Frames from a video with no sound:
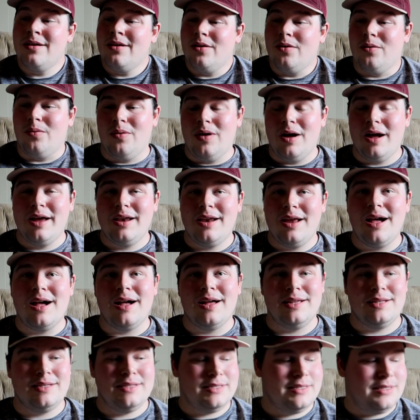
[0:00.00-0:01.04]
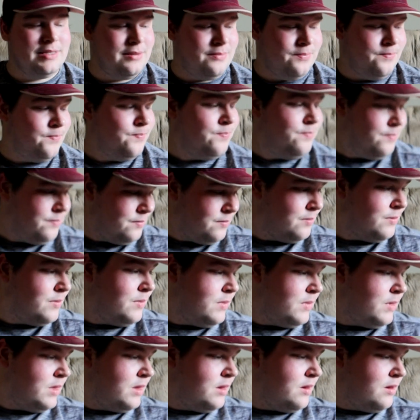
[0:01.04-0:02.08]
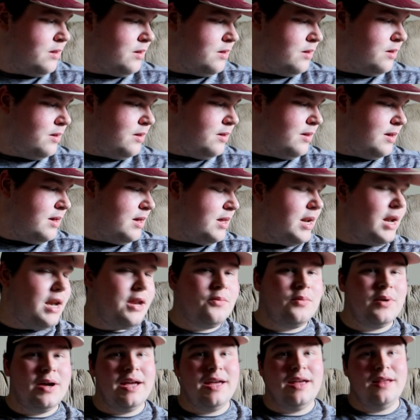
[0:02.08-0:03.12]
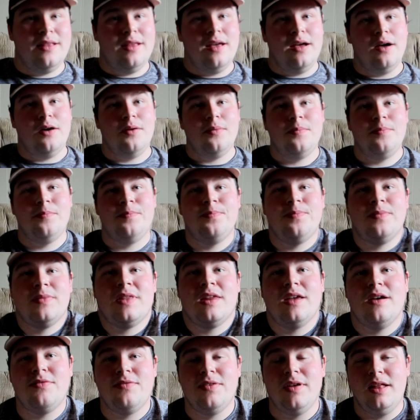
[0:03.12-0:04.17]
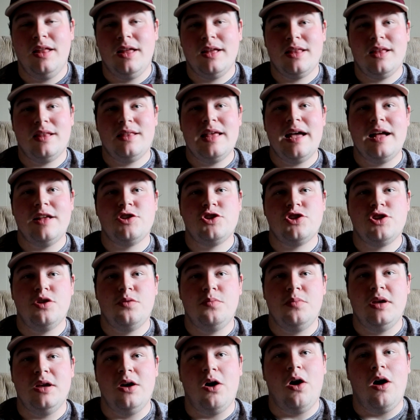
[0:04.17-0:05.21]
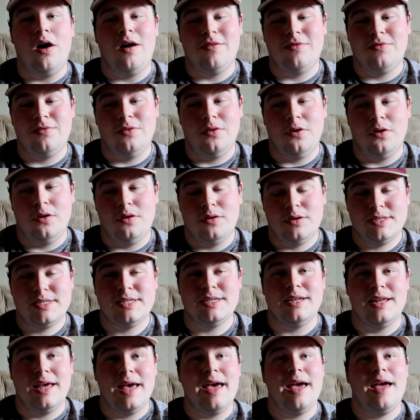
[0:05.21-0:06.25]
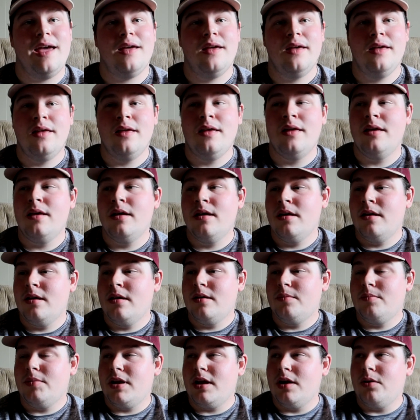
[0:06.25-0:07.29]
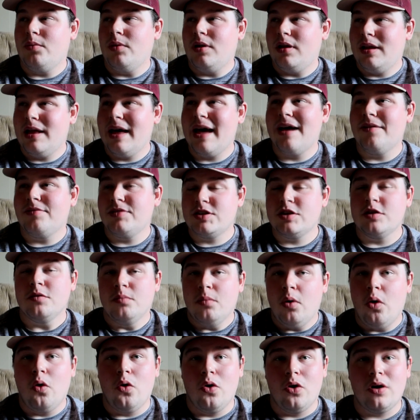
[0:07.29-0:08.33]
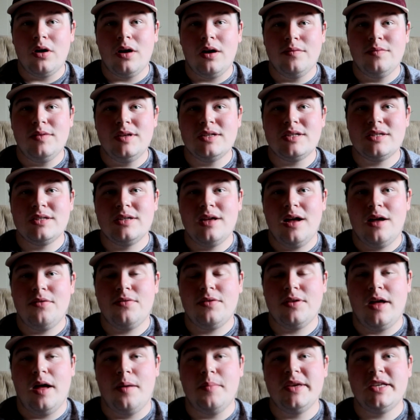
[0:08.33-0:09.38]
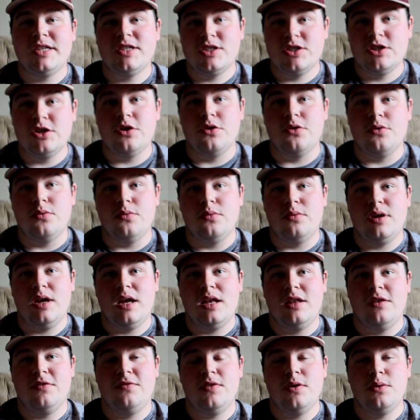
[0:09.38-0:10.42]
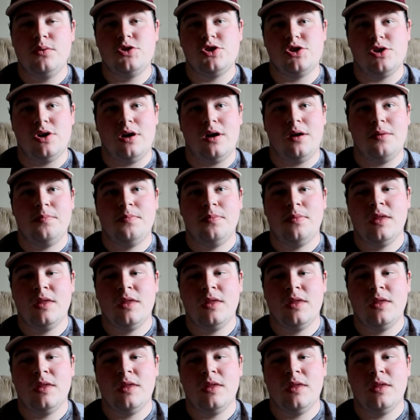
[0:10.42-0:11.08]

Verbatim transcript: why not? In any way though, I feel like that that should be all for today. But I will have some more of this stuff coming soon in the future.